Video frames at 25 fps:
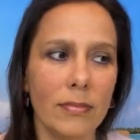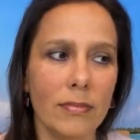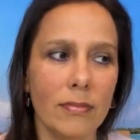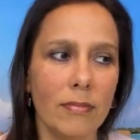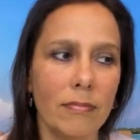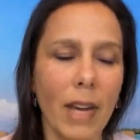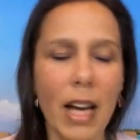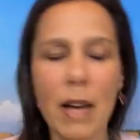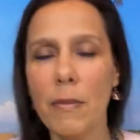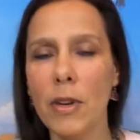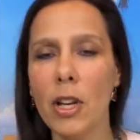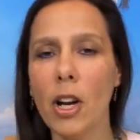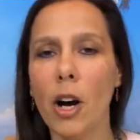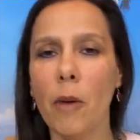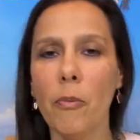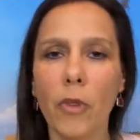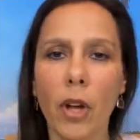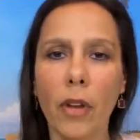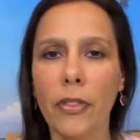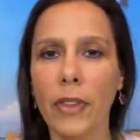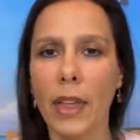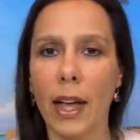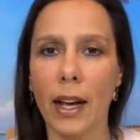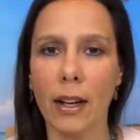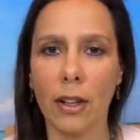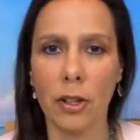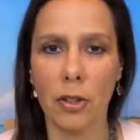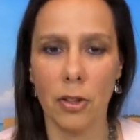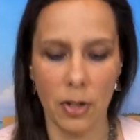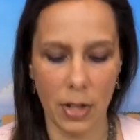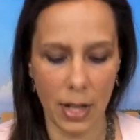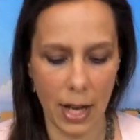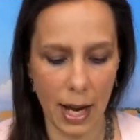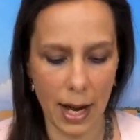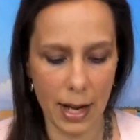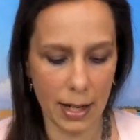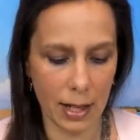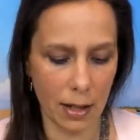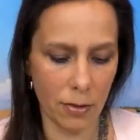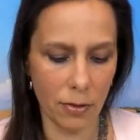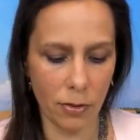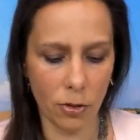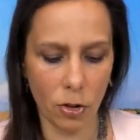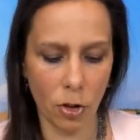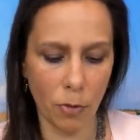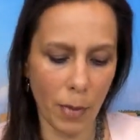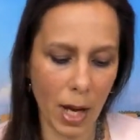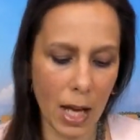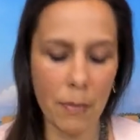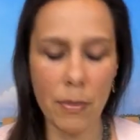maybe I'm not that creative,
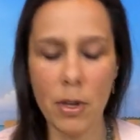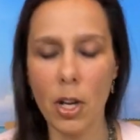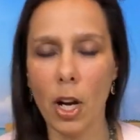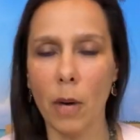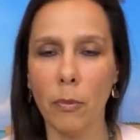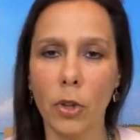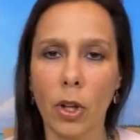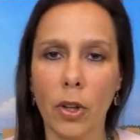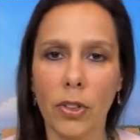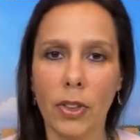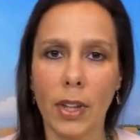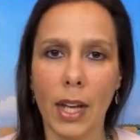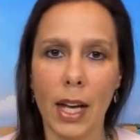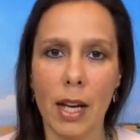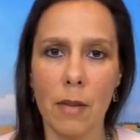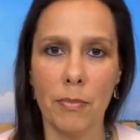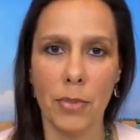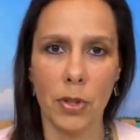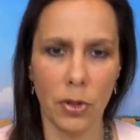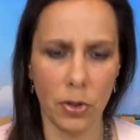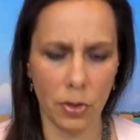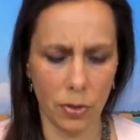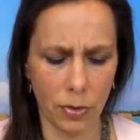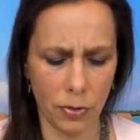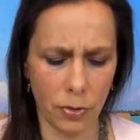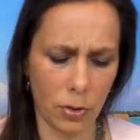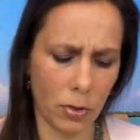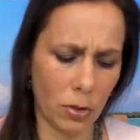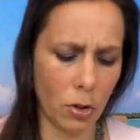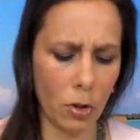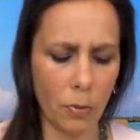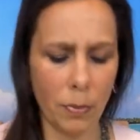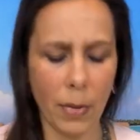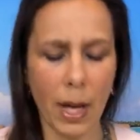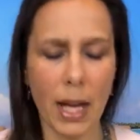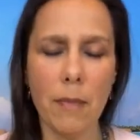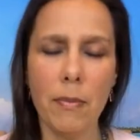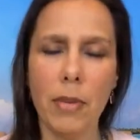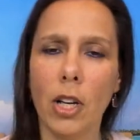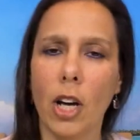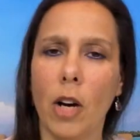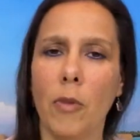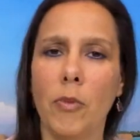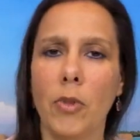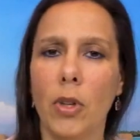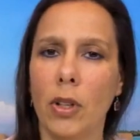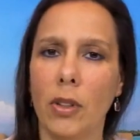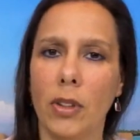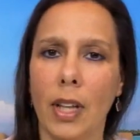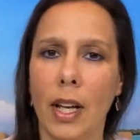or maybe I'm not that beautiful, or maybe I'm not